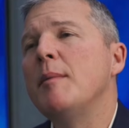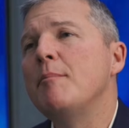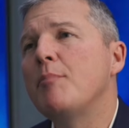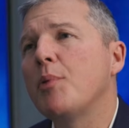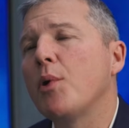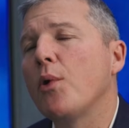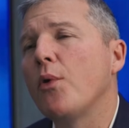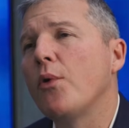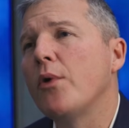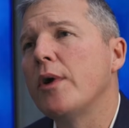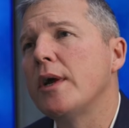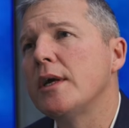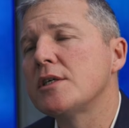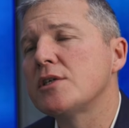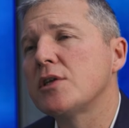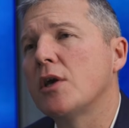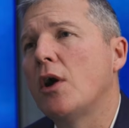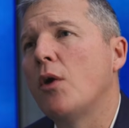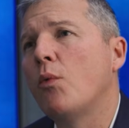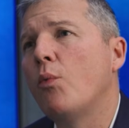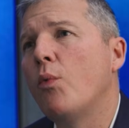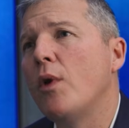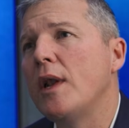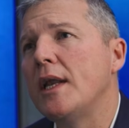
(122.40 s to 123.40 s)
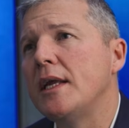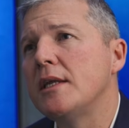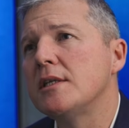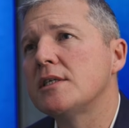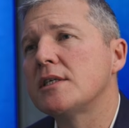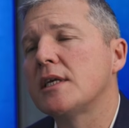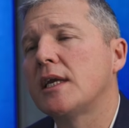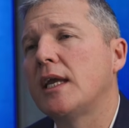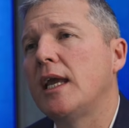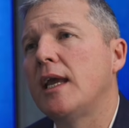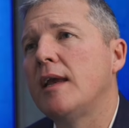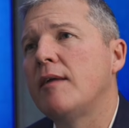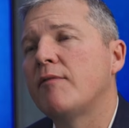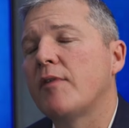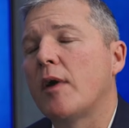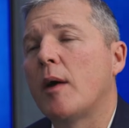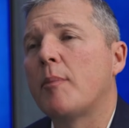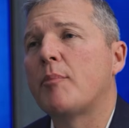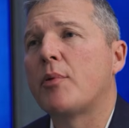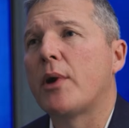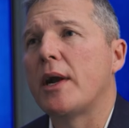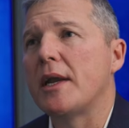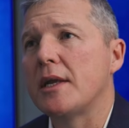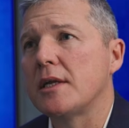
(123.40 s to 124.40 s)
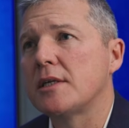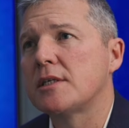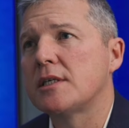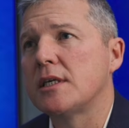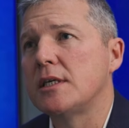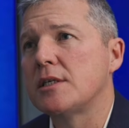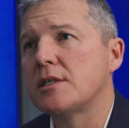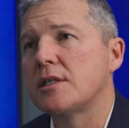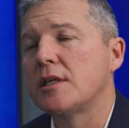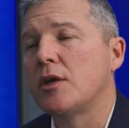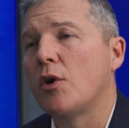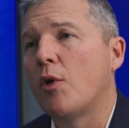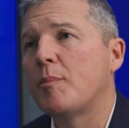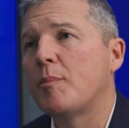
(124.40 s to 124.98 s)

employers that are willing to give apprentices the